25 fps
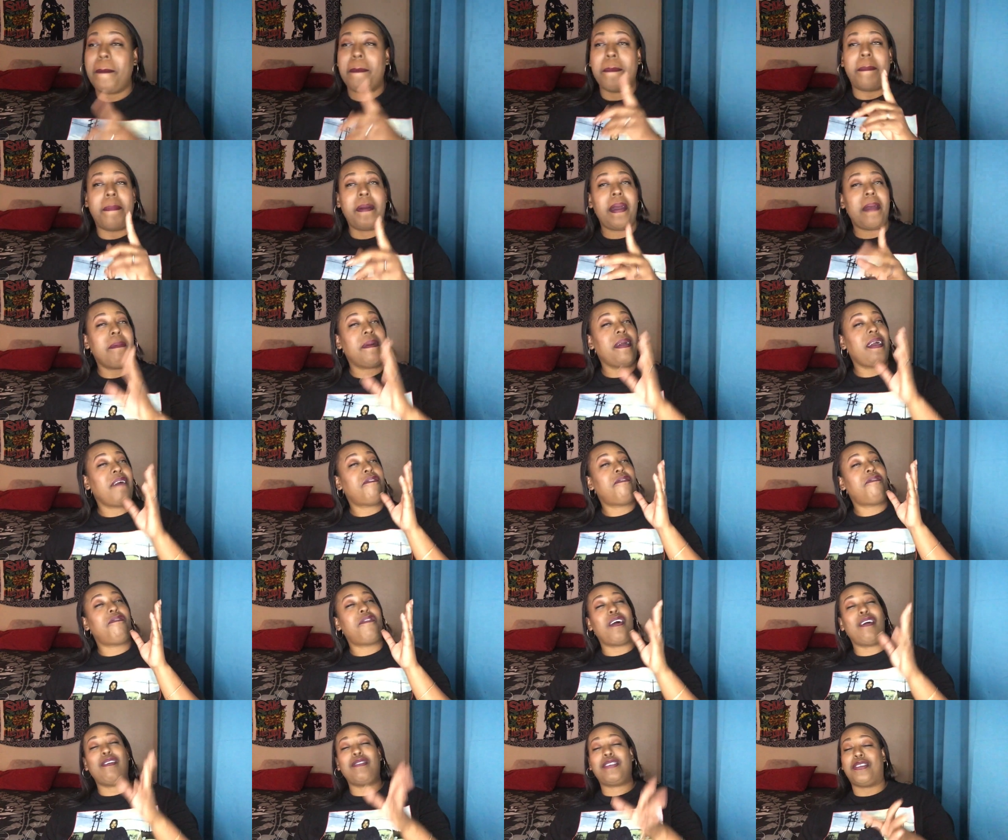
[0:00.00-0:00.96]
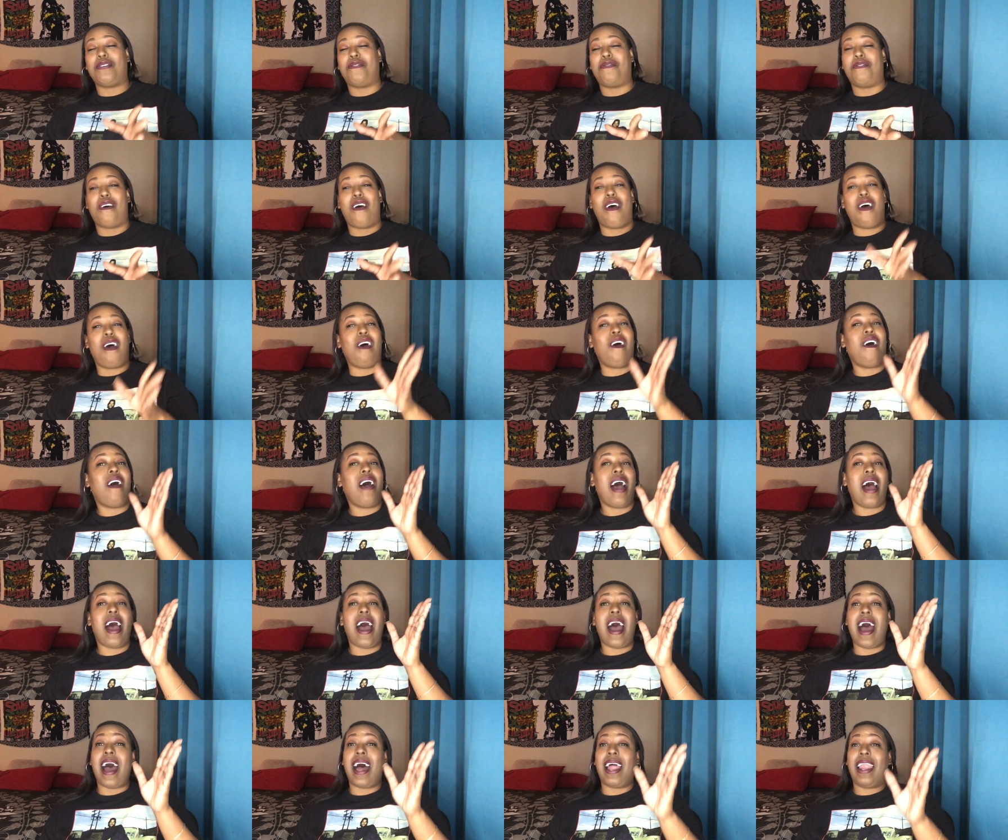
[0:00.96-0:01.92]
Baby, first of all,
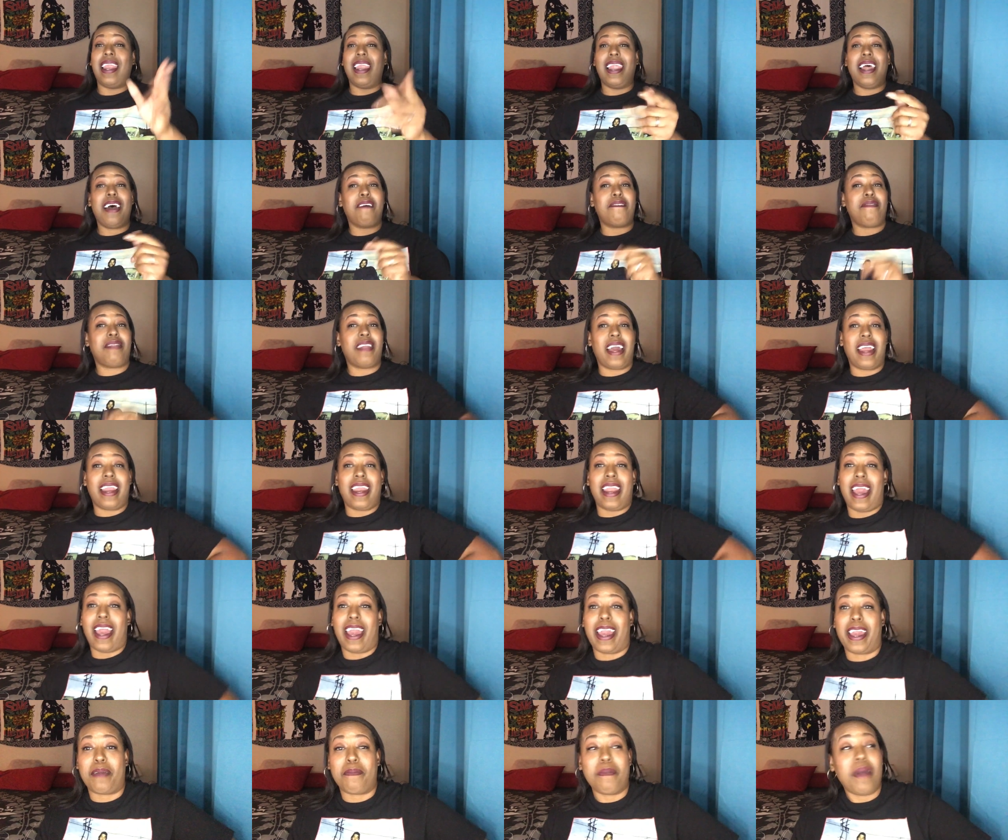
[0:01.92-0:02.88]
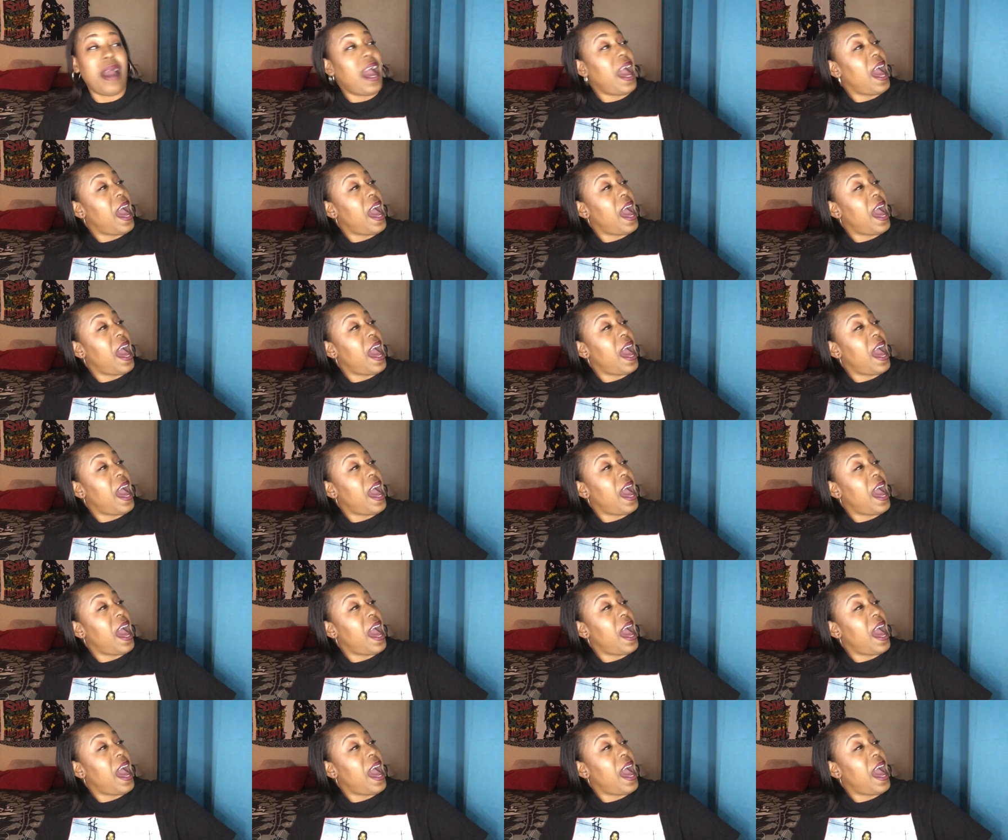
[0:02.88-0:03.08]
I love that name.